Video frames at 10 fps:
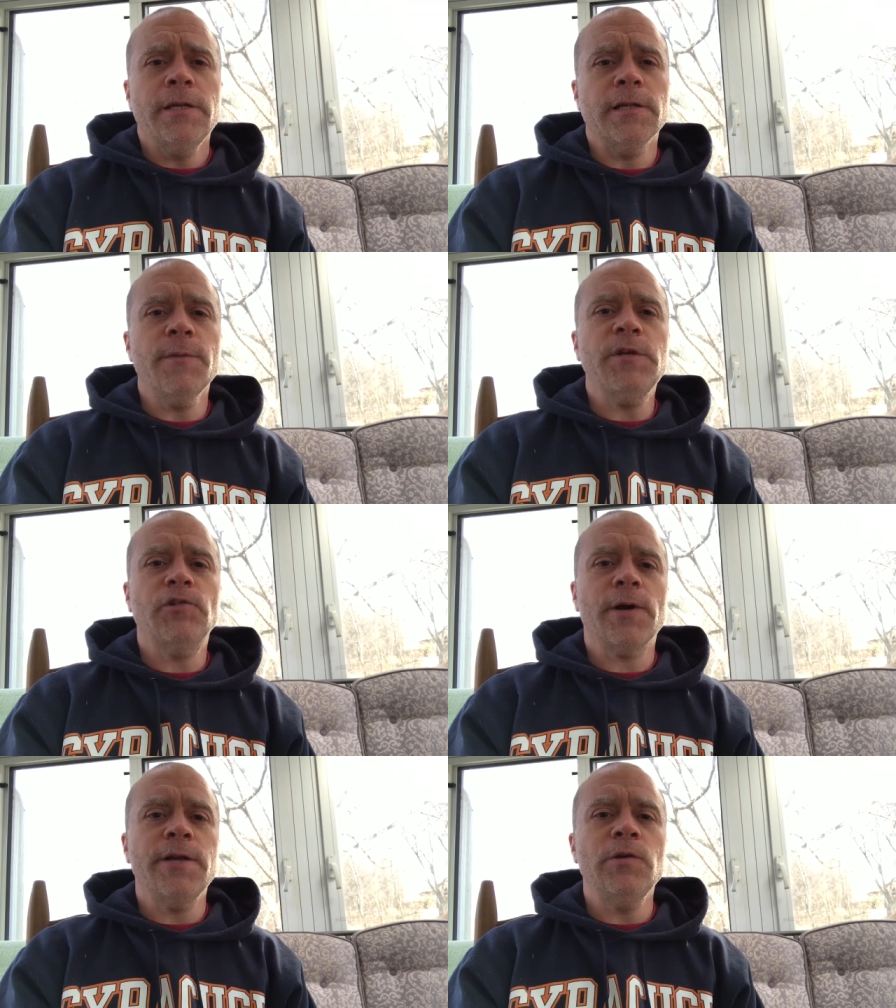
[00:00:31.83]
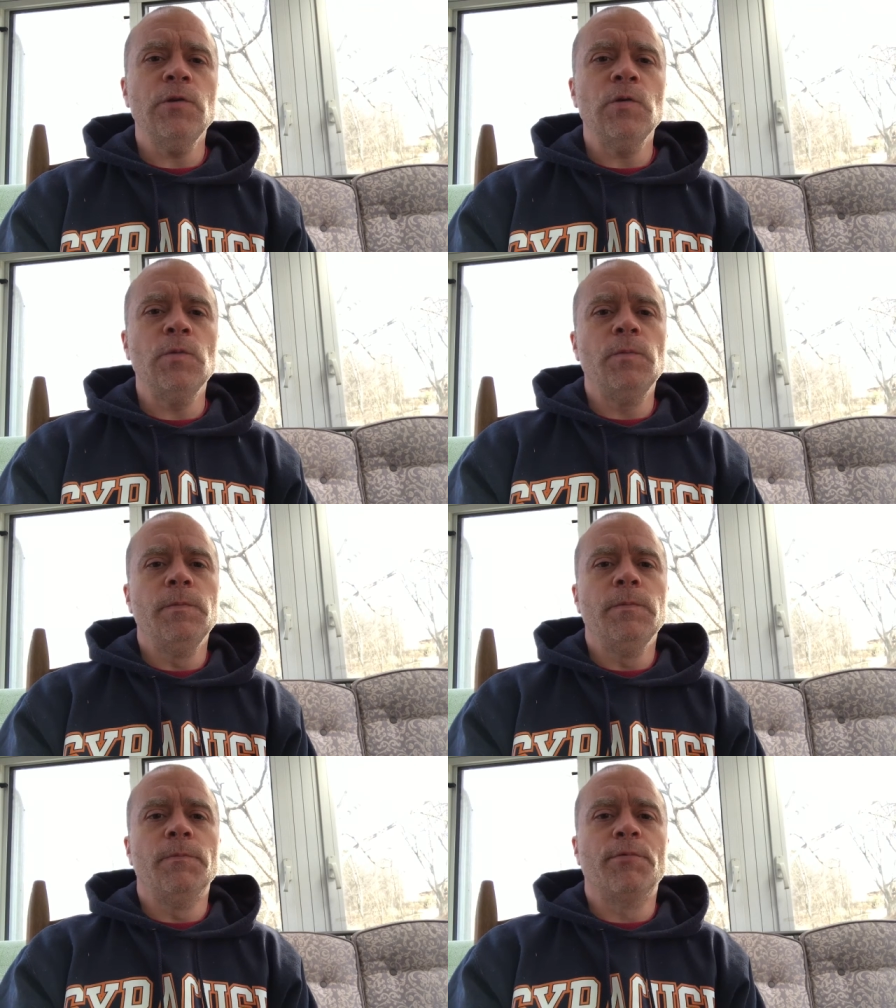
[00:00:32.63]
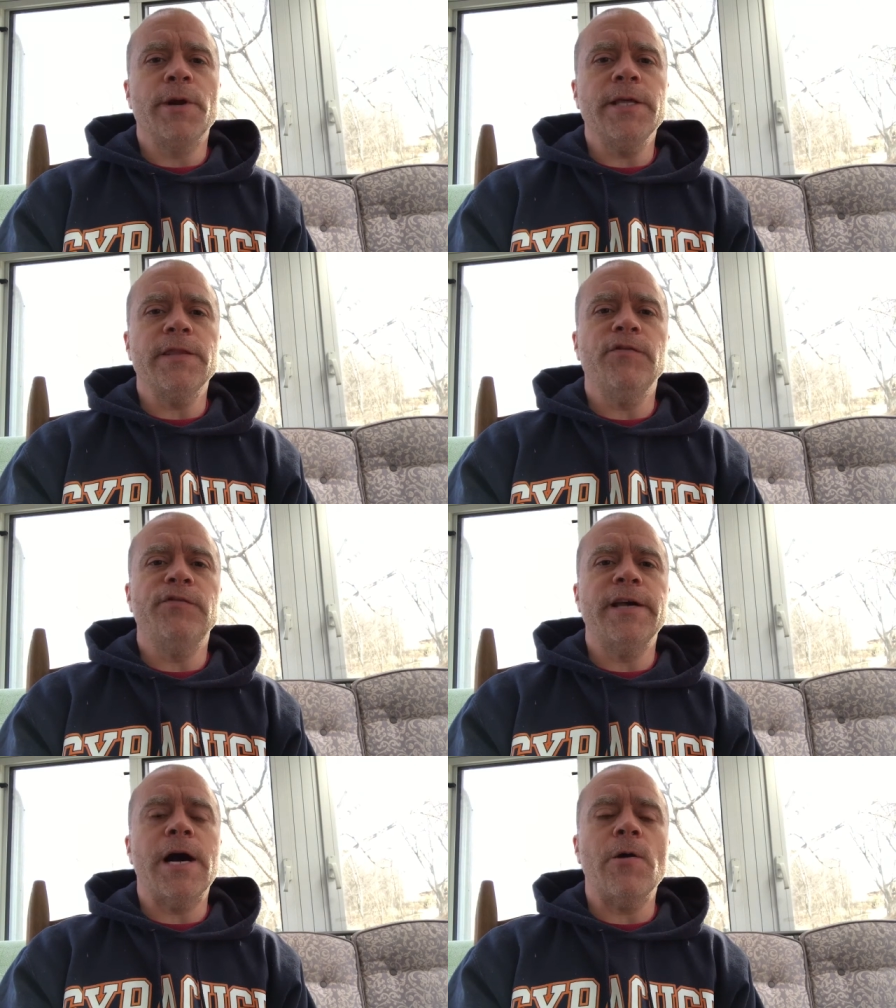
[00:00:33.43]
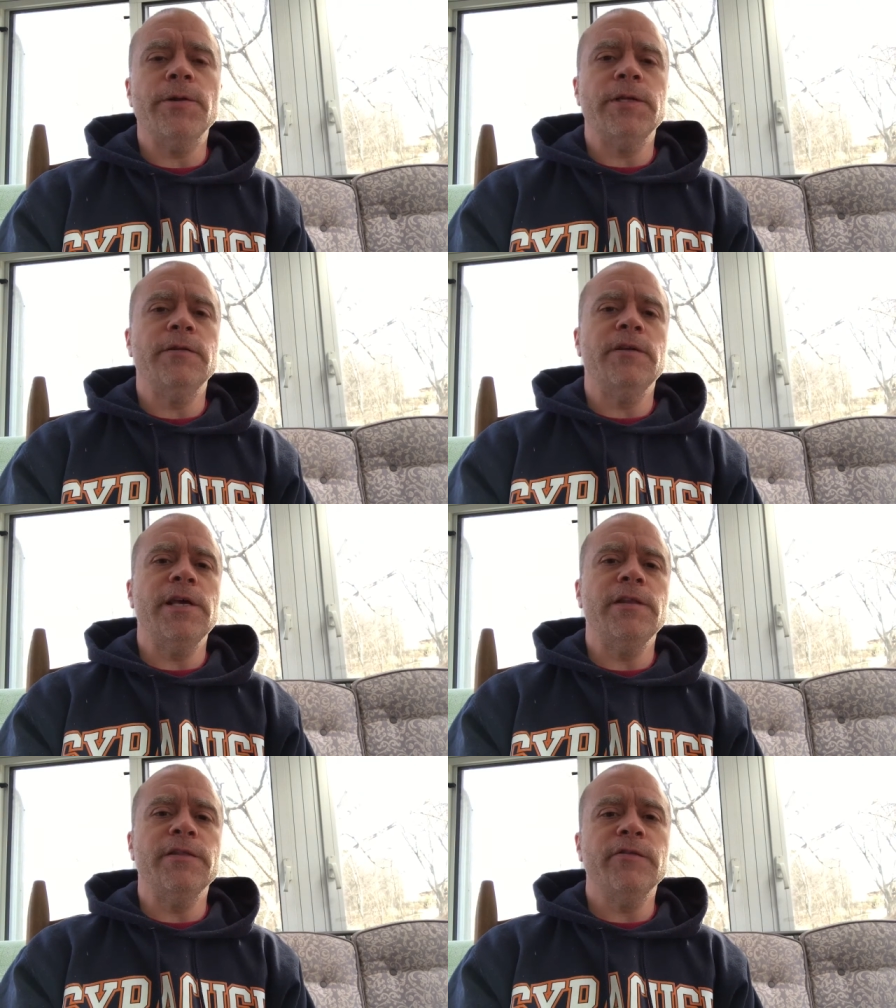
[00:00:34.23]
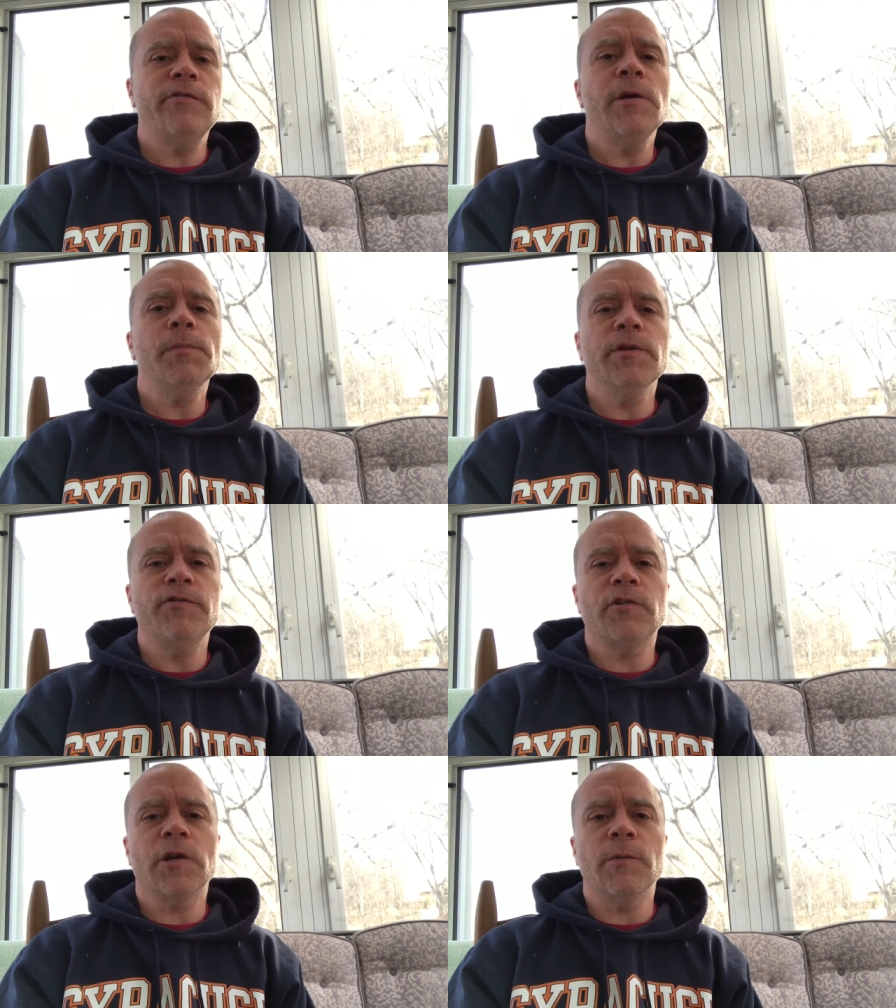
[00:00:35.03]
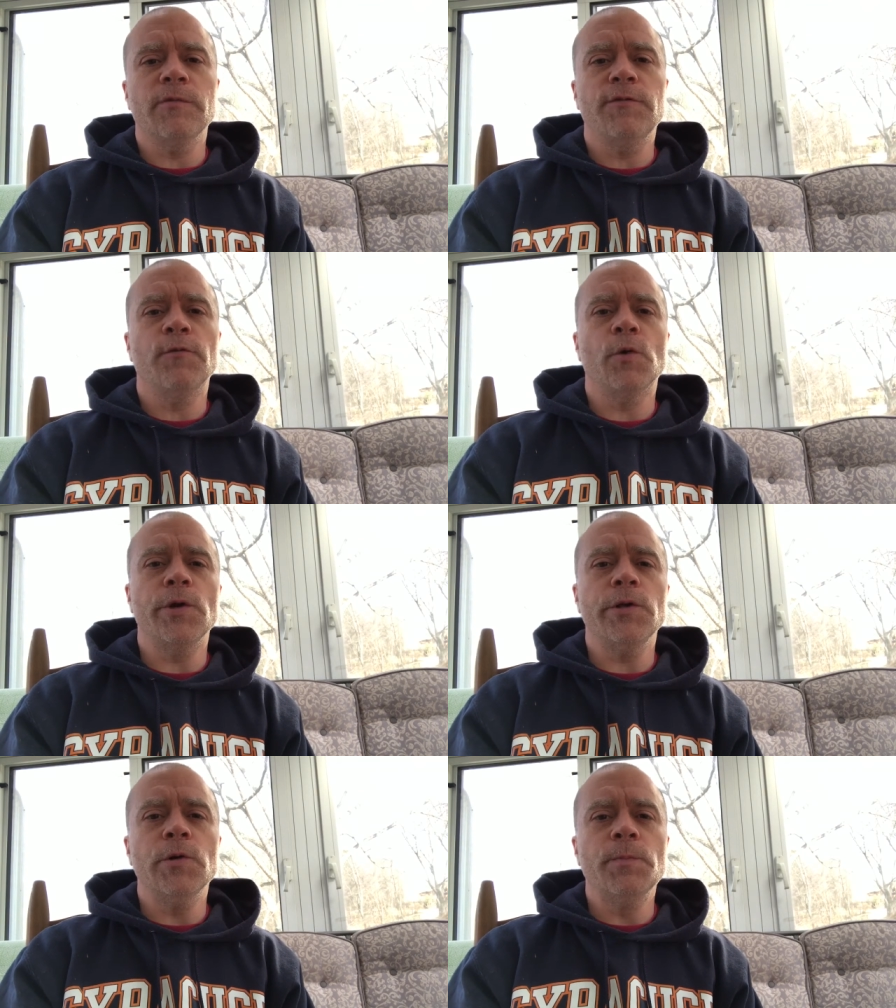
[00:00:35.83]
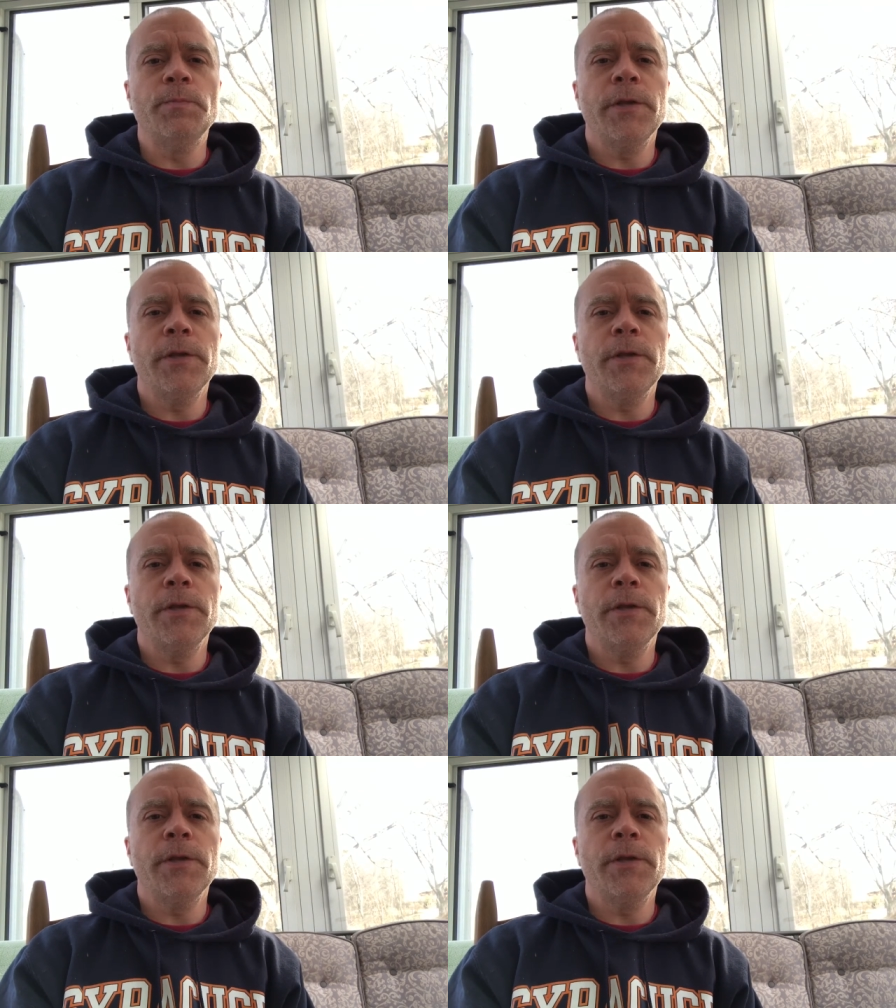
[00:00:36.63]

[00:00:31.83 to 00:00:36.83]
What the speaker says: Now let me try to break this down in the simplest terms for you.